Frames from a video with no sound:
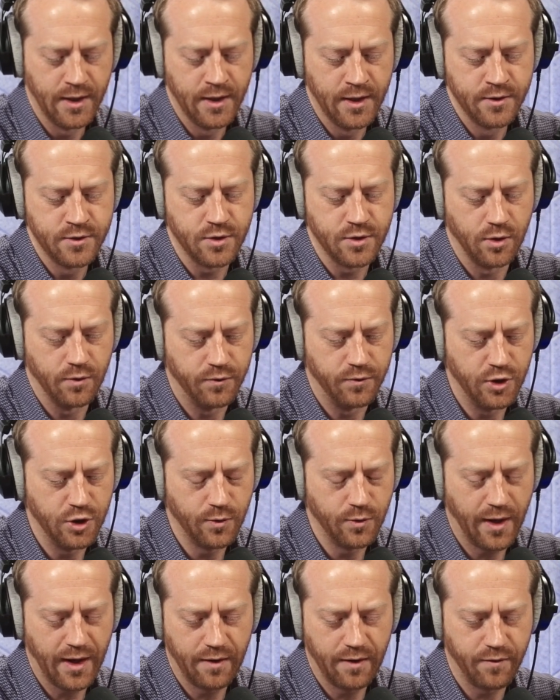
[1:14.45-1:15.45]
So if you
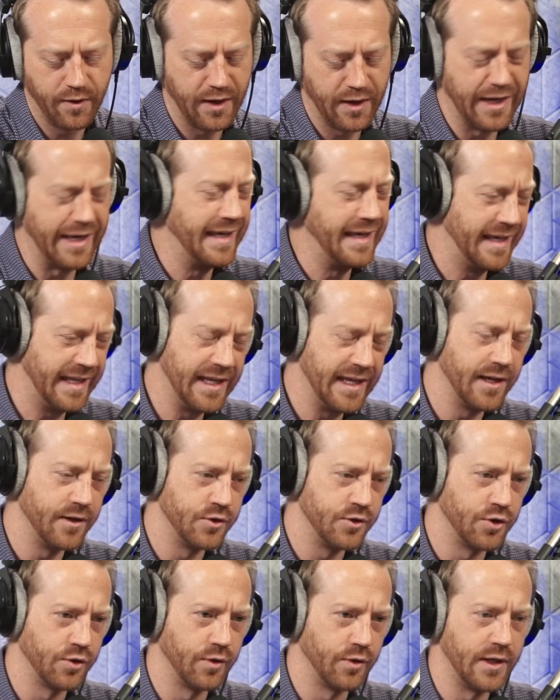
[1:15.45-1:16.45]
have any knee
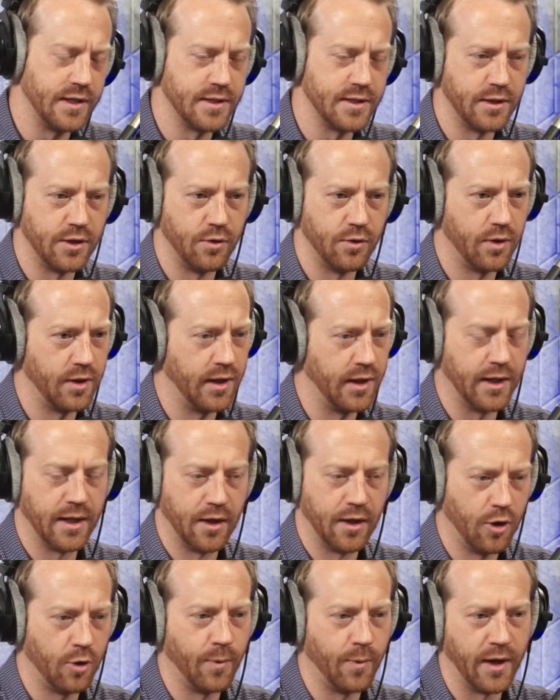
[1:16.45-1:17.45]
injuries and you're thinking,
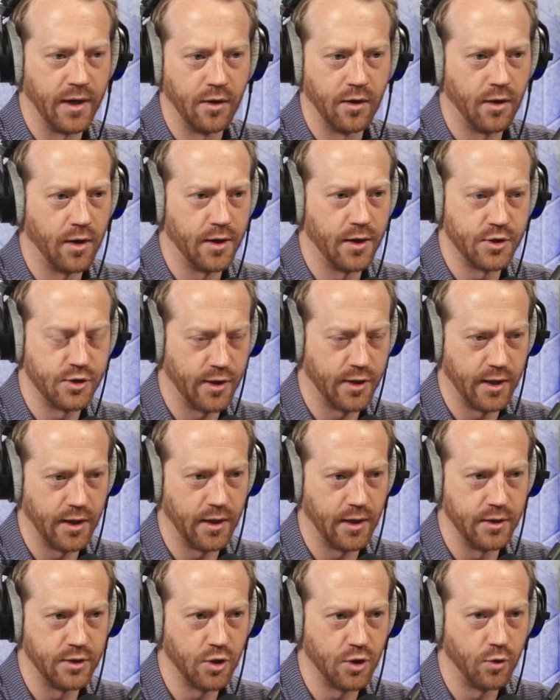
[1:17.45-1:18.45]
oh my gosh,
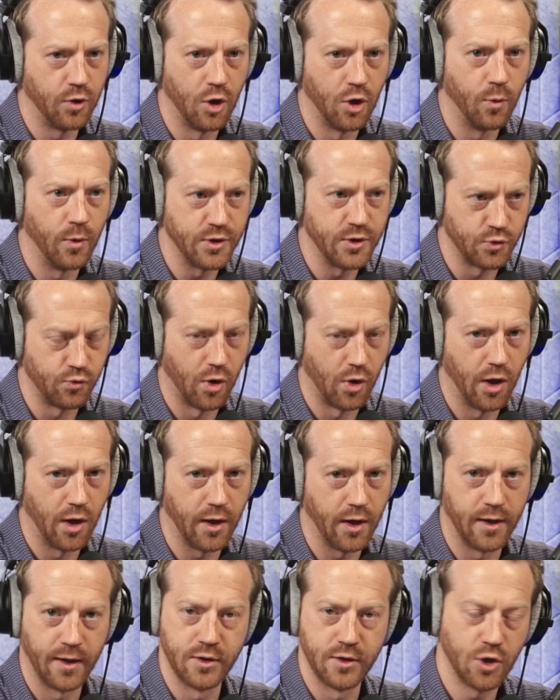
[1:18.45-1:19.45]
I don't know what's wrong
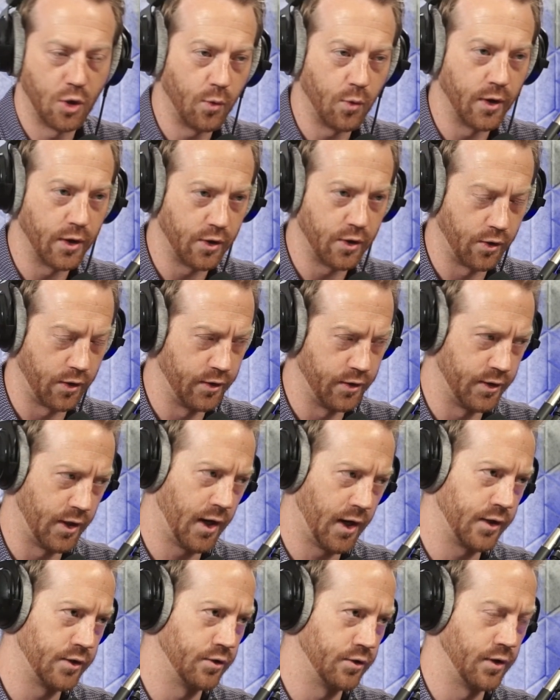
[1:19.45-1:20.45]
and I don't want to go to the
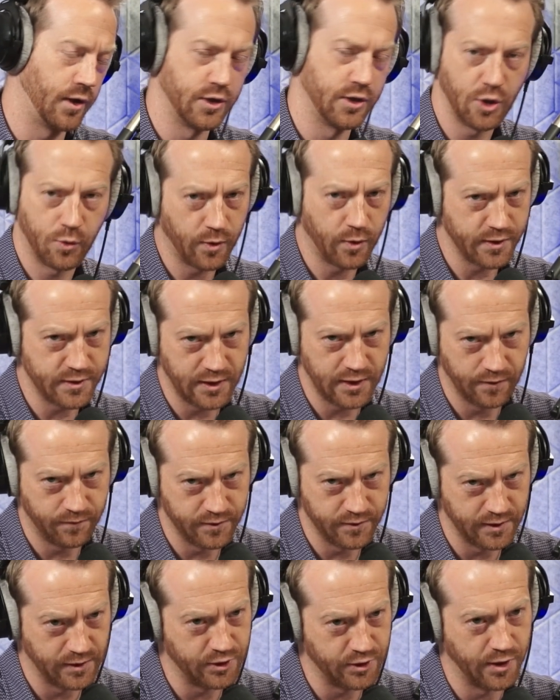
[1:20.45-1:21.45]
doctor, I don't want to see a
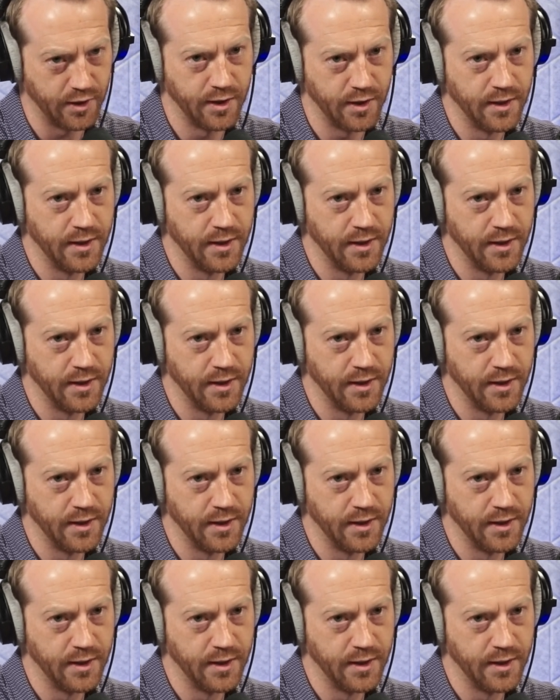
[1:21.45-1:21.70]
physician,